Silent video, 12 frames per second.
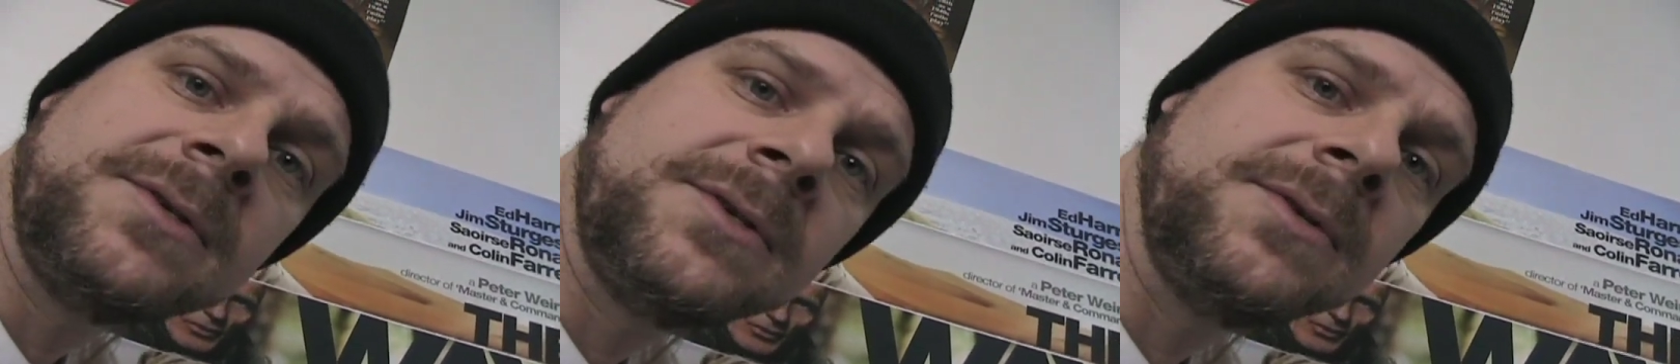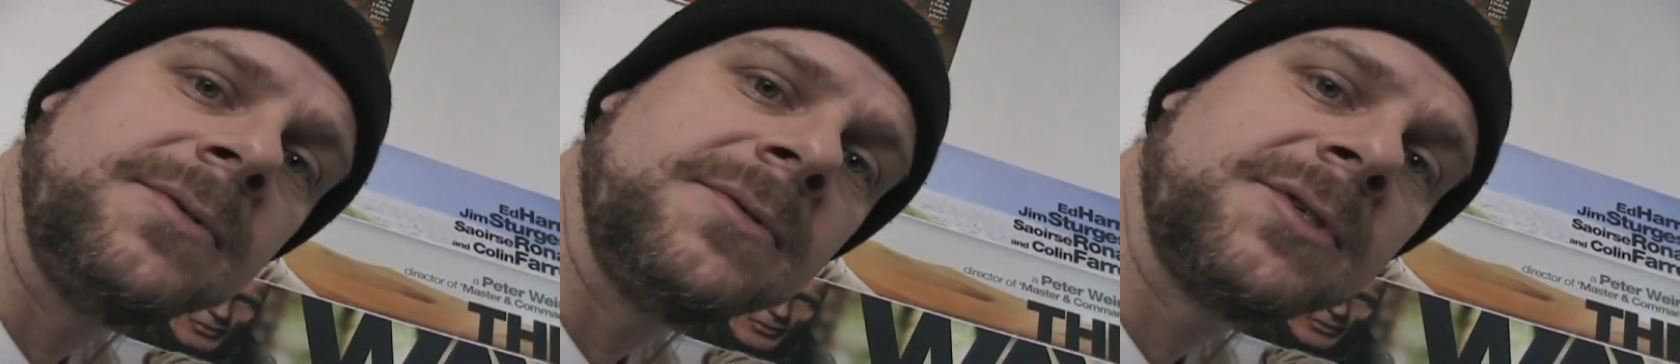
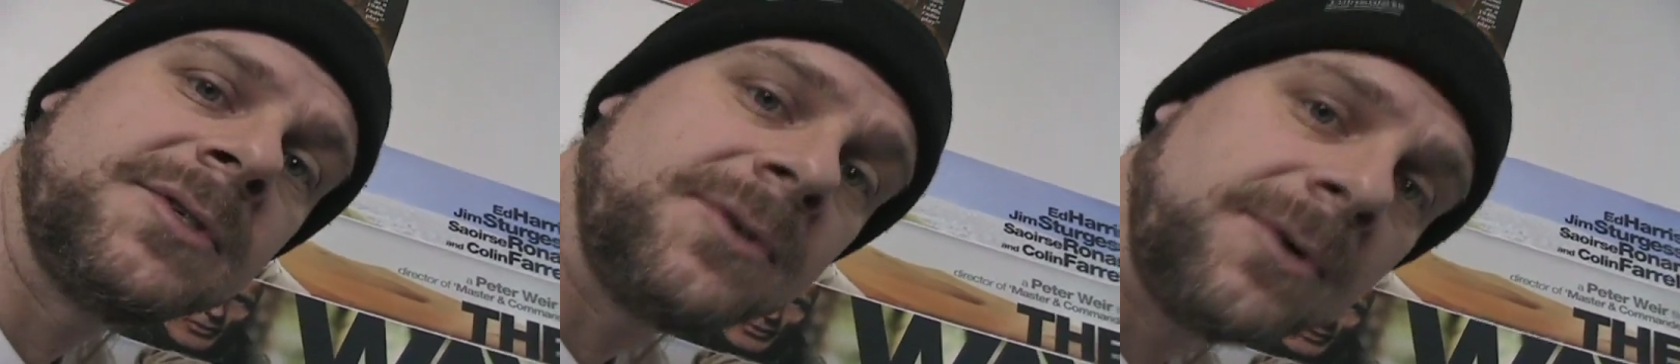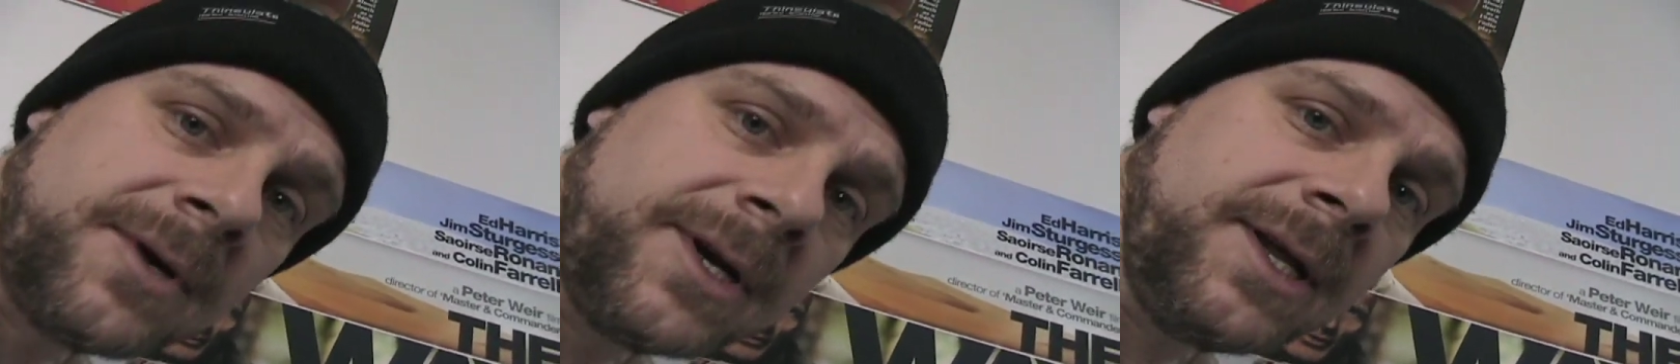to
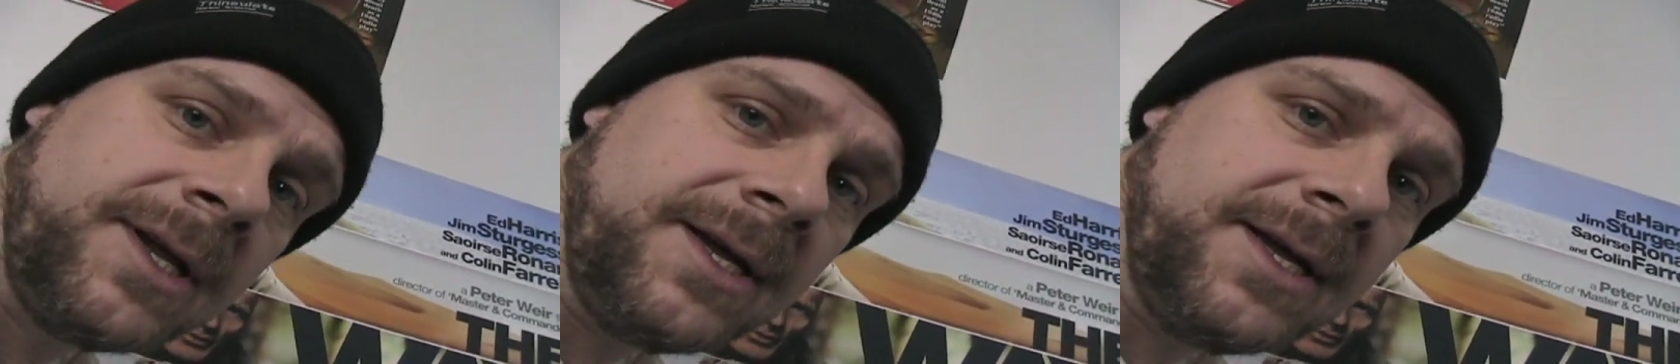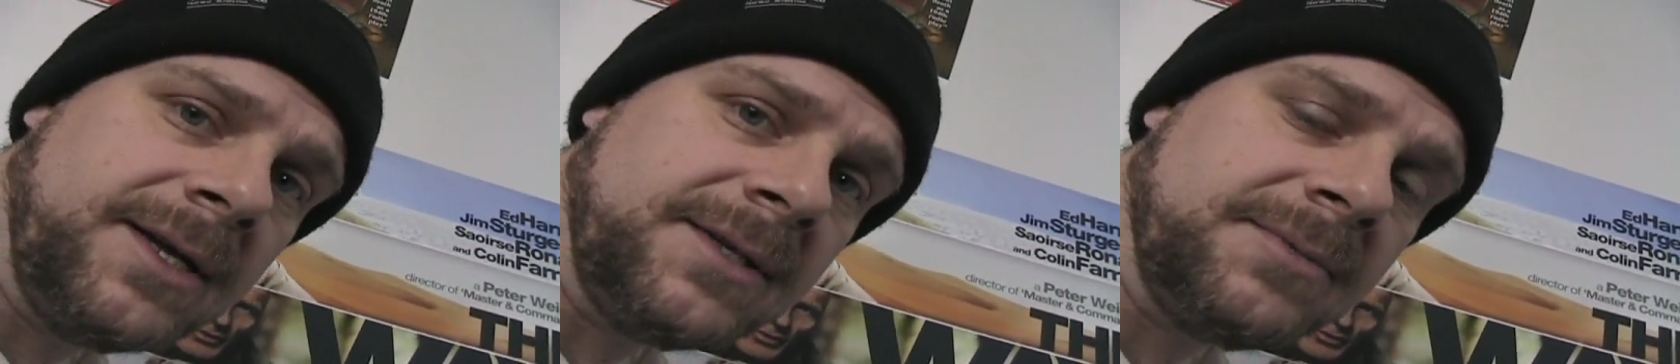story
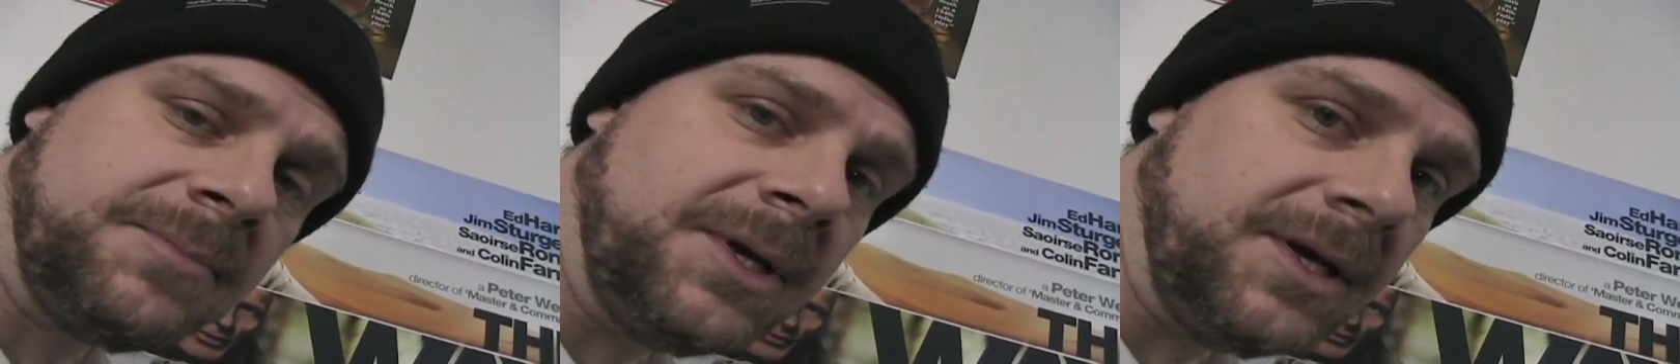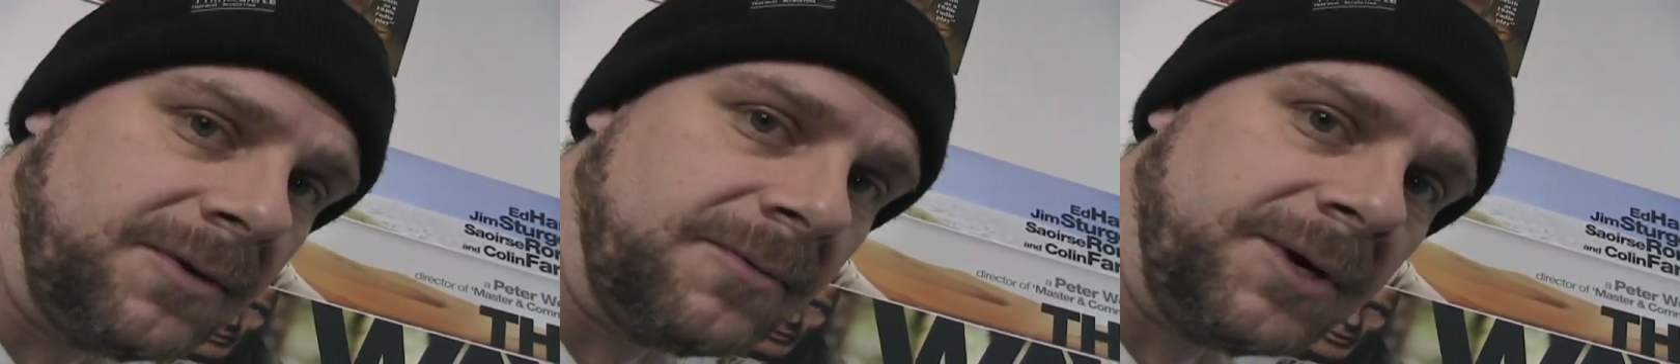as
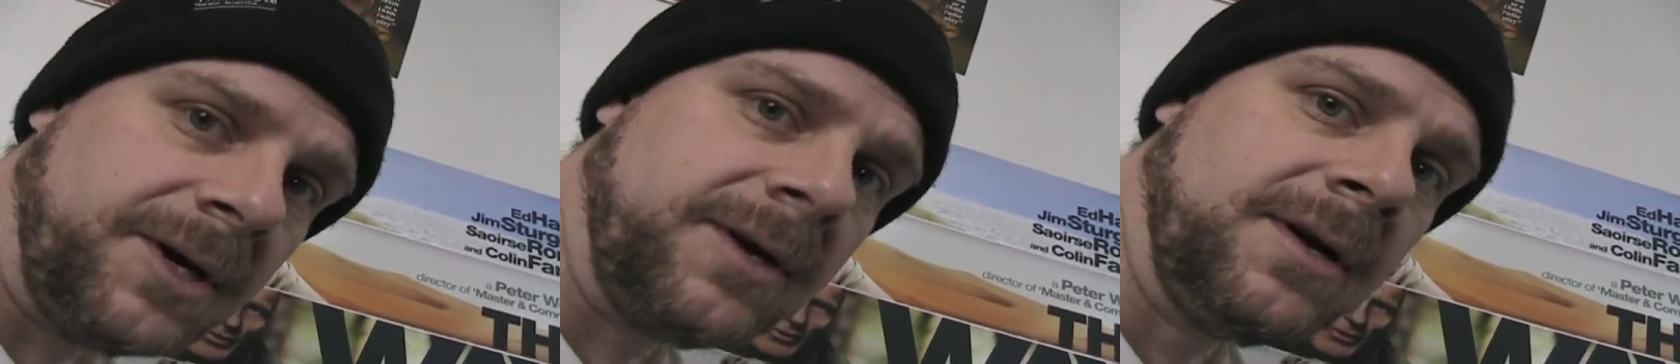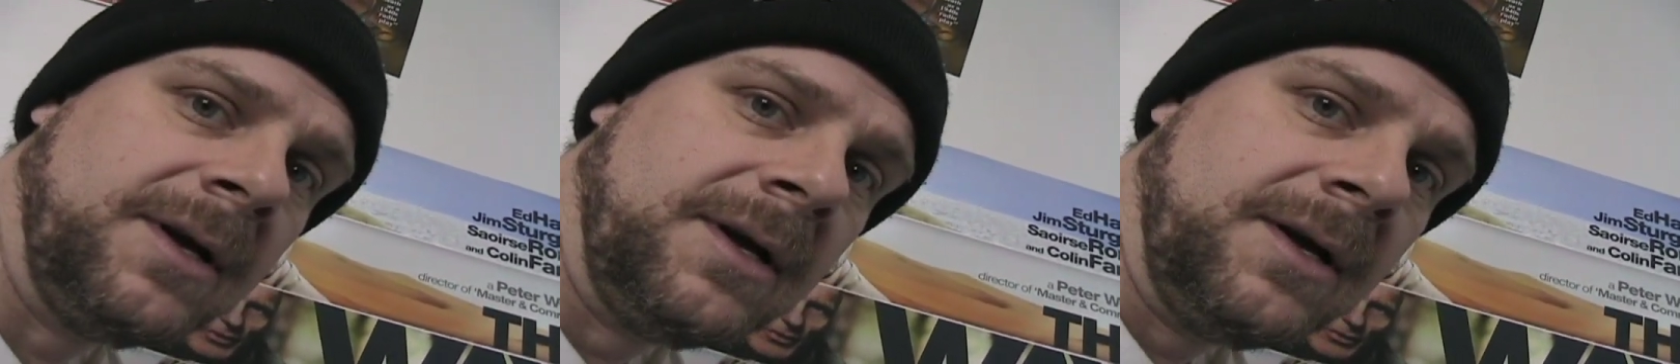PETER
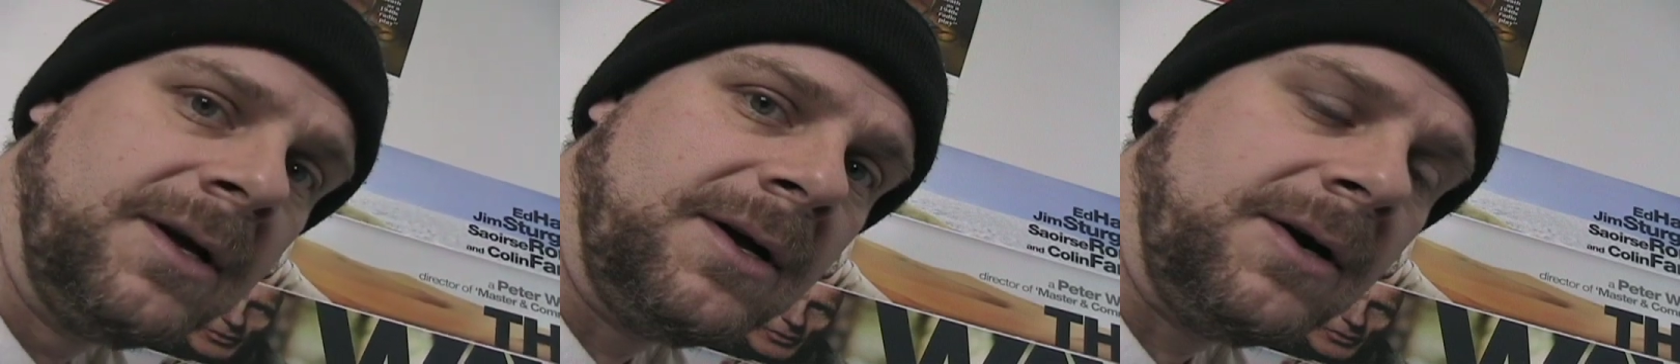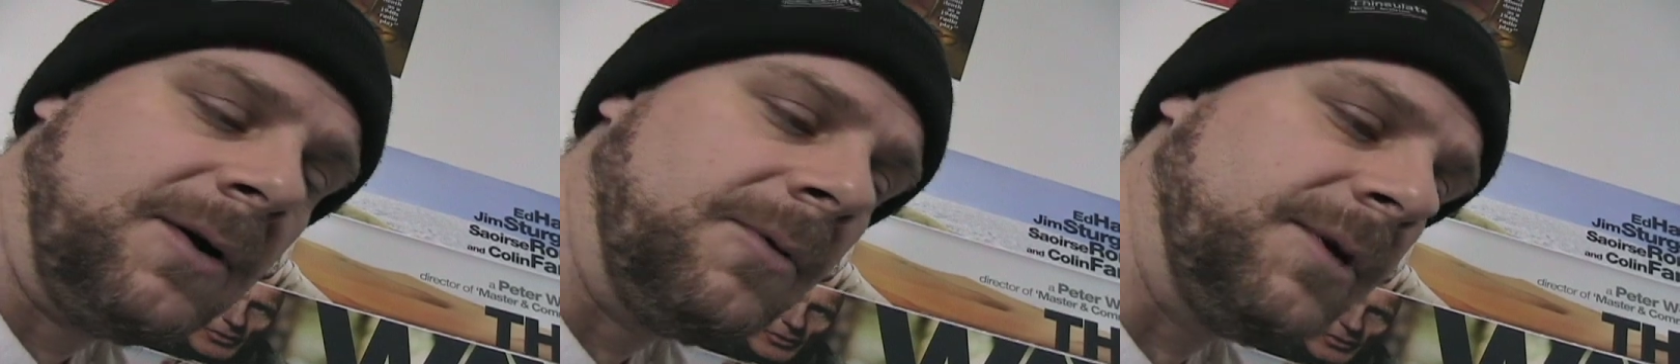WEIR
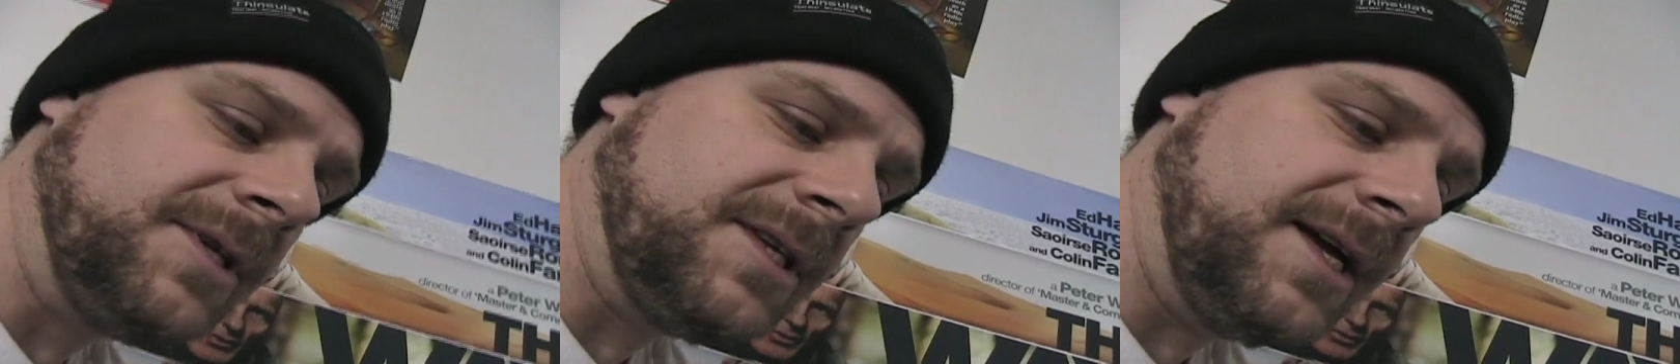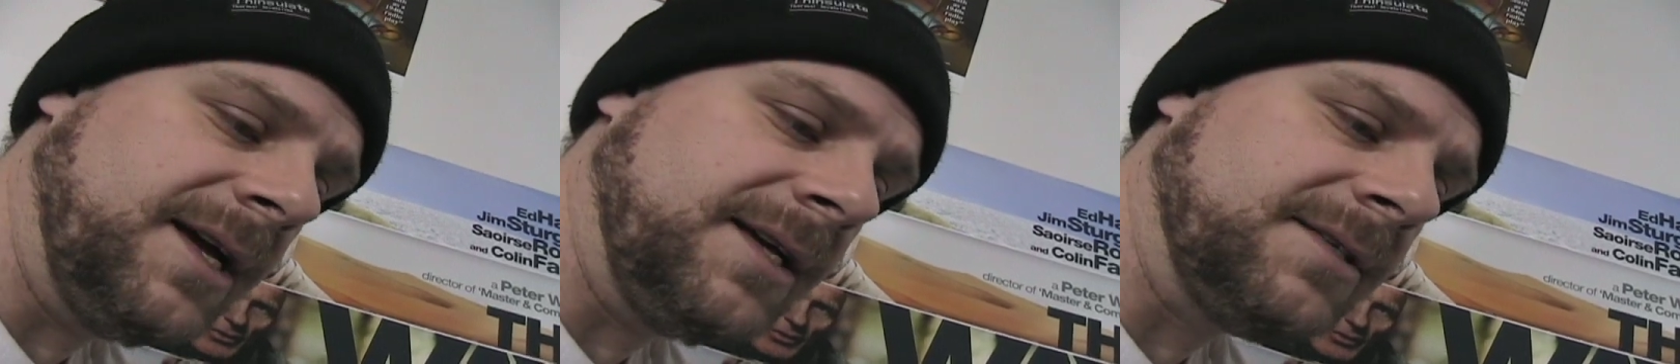always
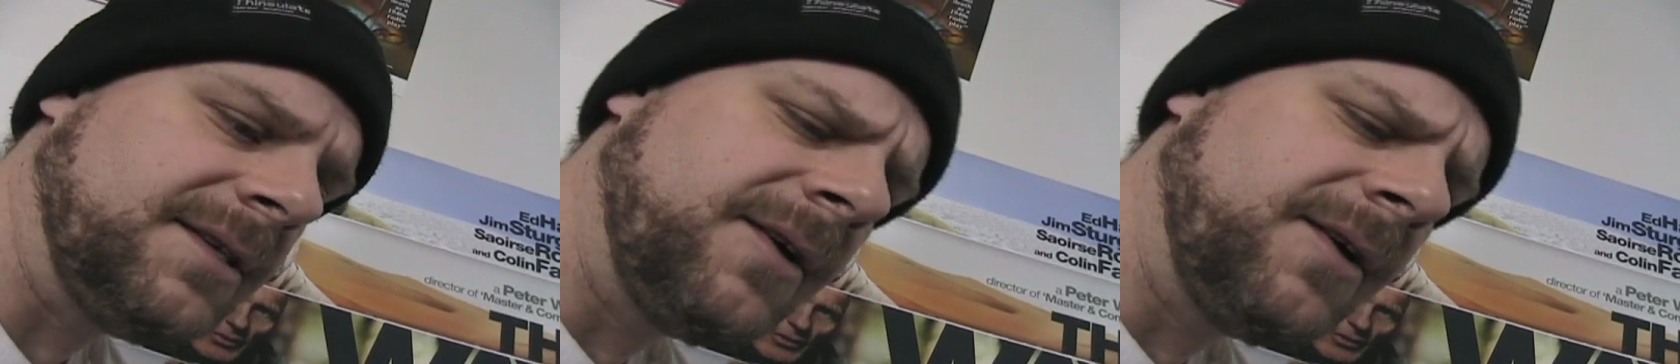has.